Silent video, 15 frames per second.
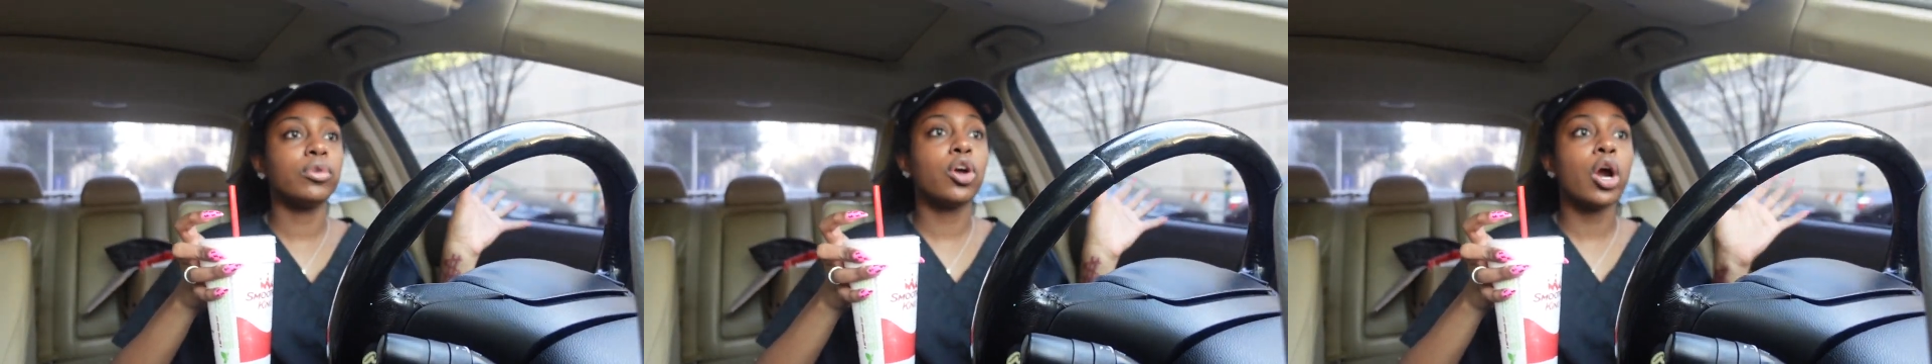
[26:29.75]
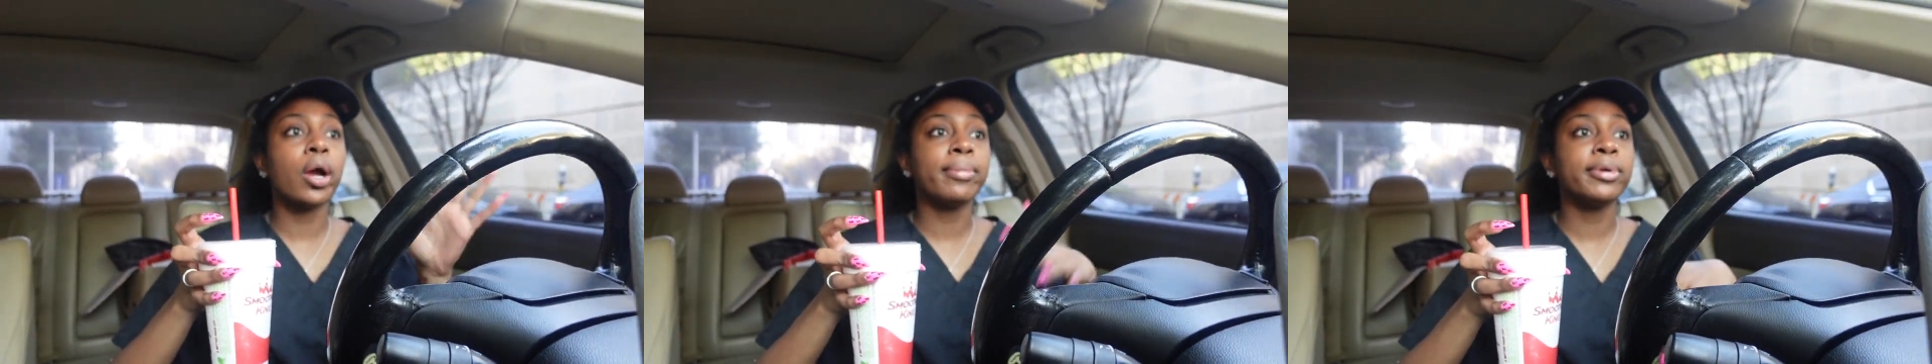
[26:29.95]

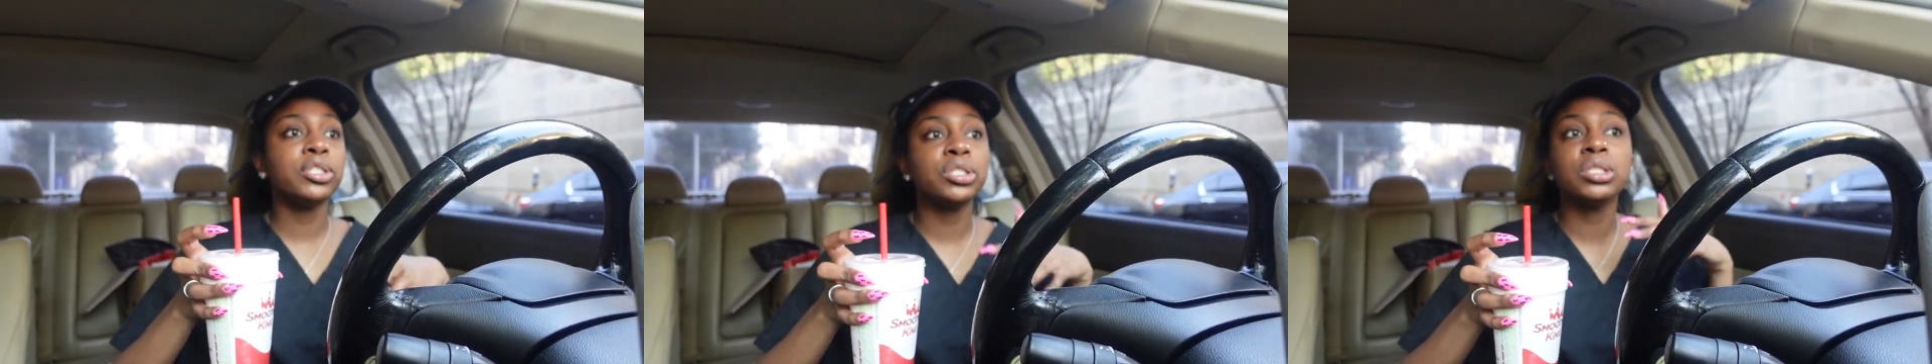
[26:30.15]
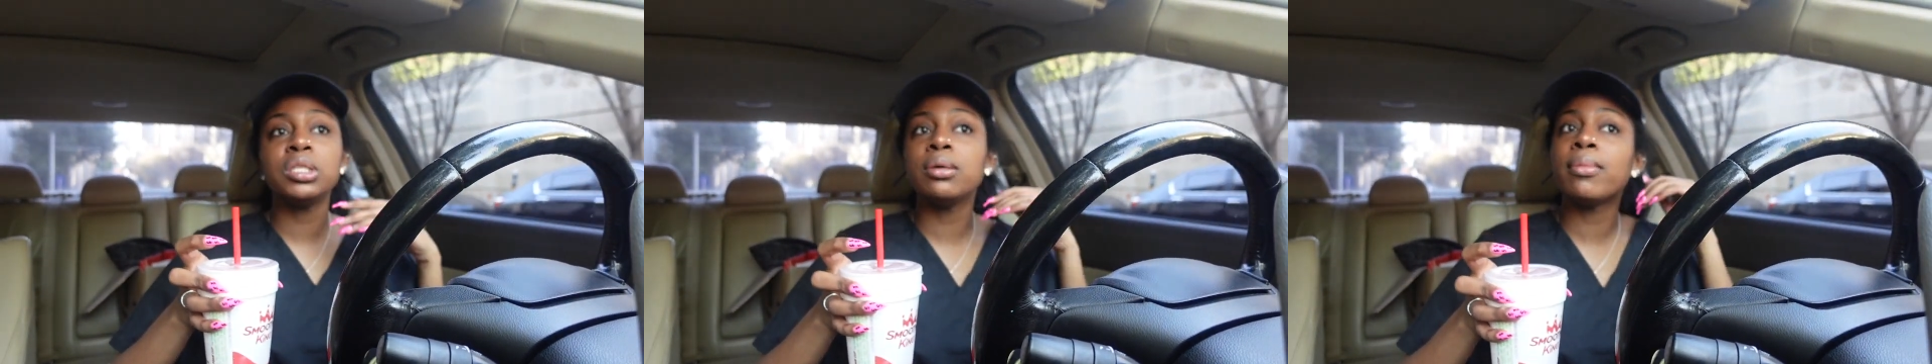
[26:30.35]

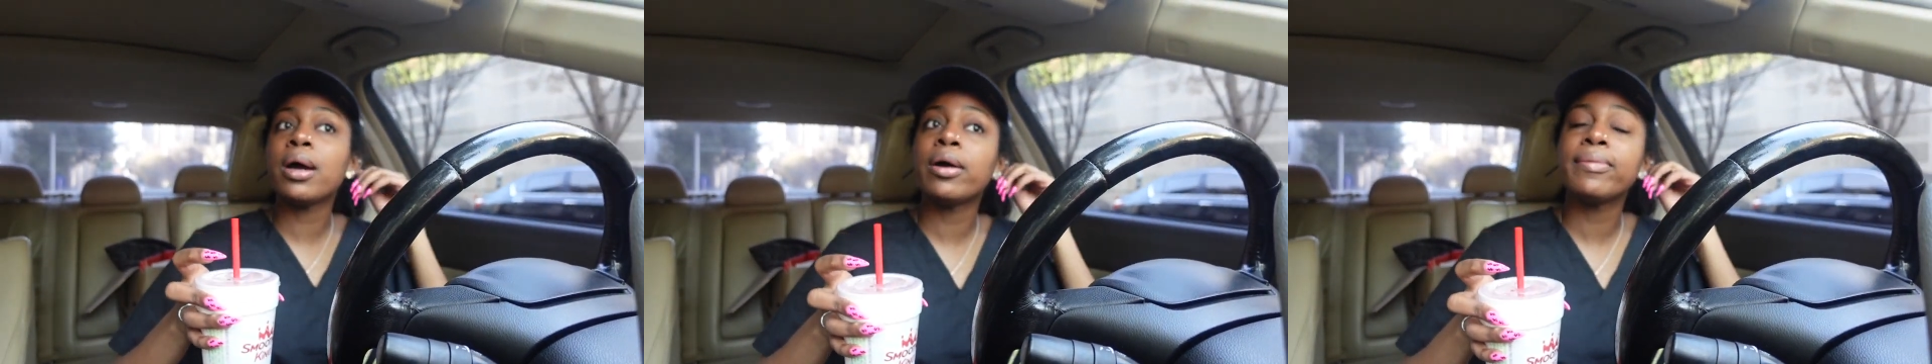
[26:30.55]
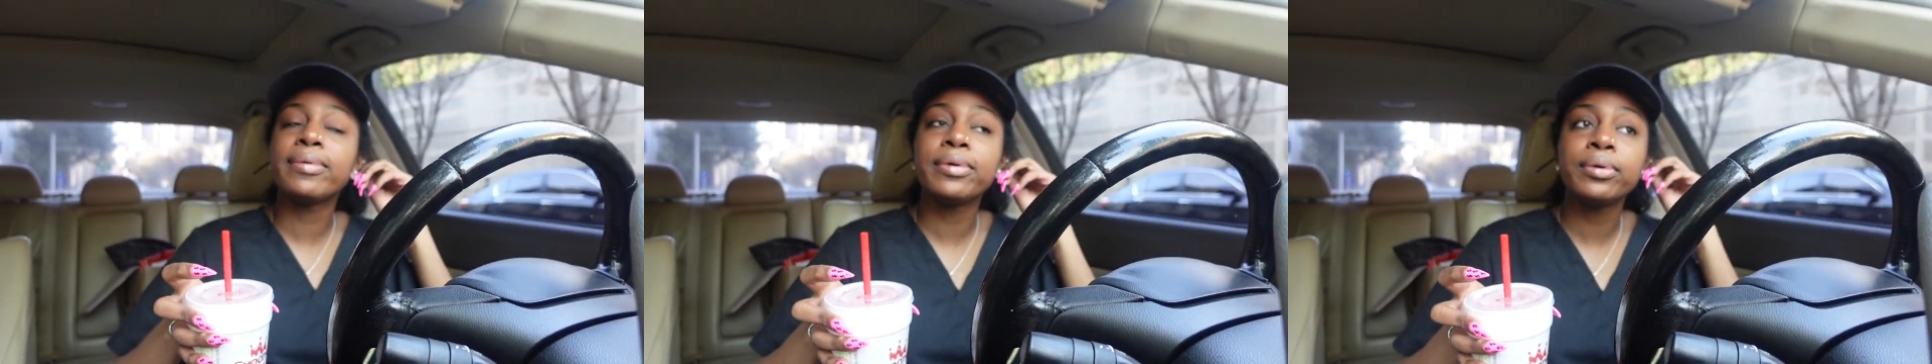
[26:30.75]
garbage is in
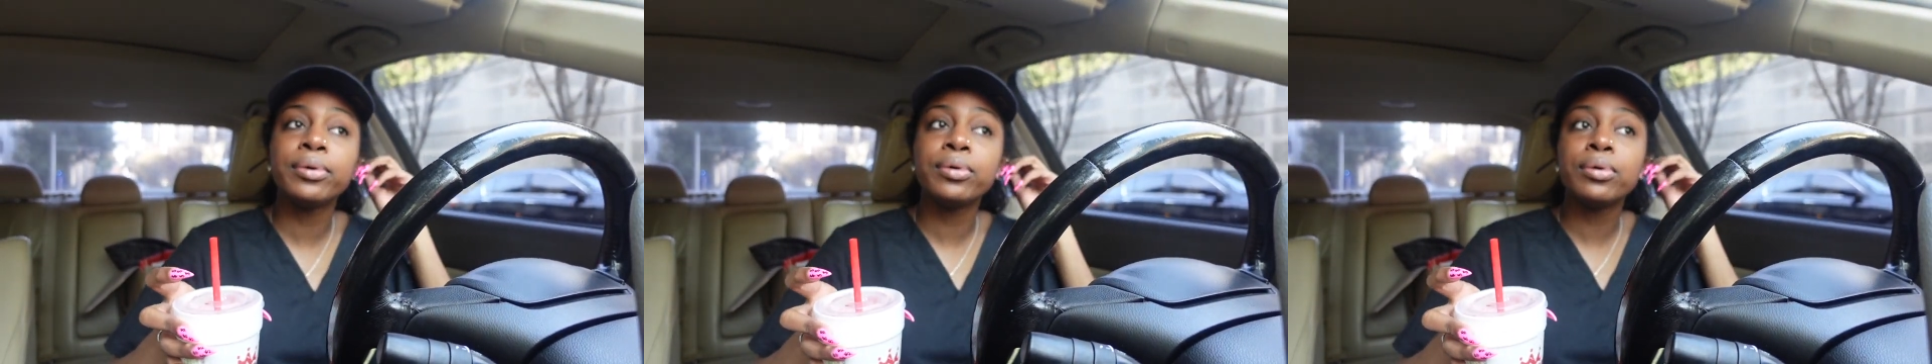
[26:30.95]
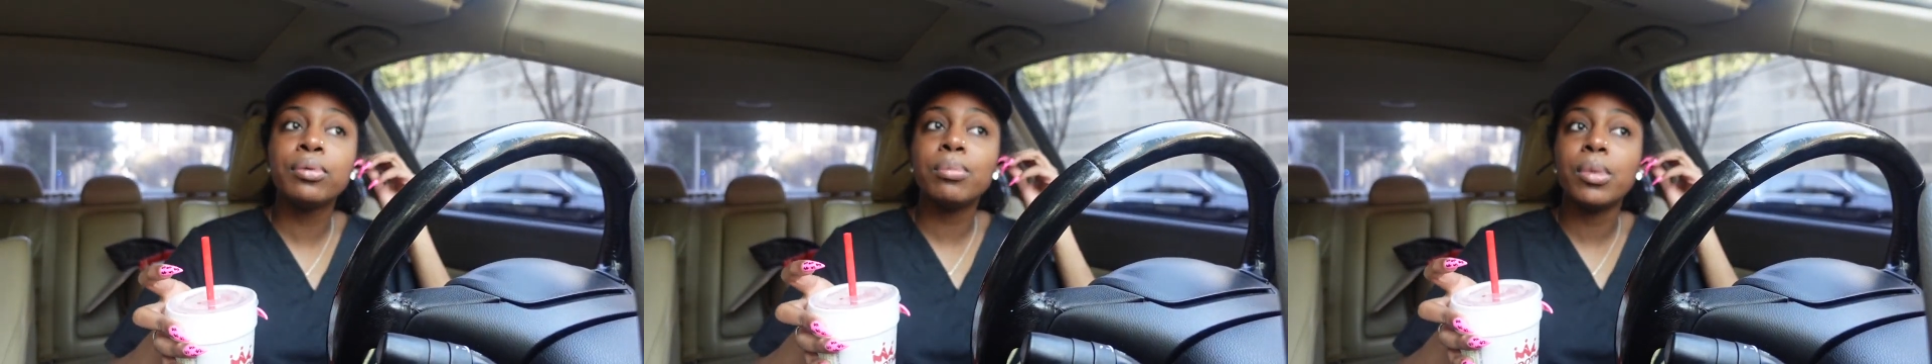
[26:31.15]
my
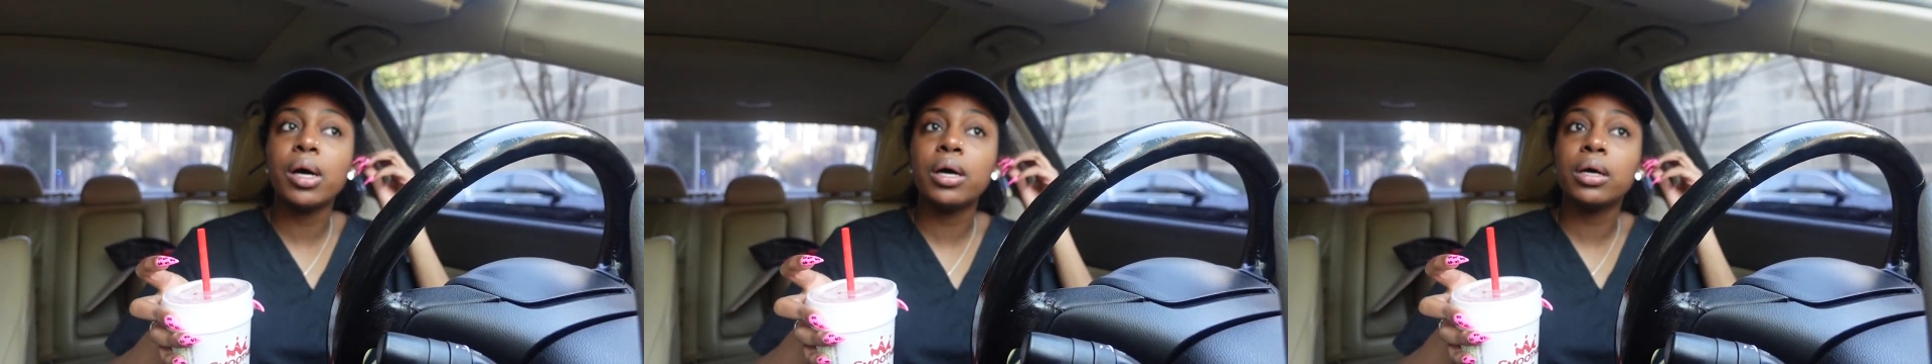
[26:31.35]
room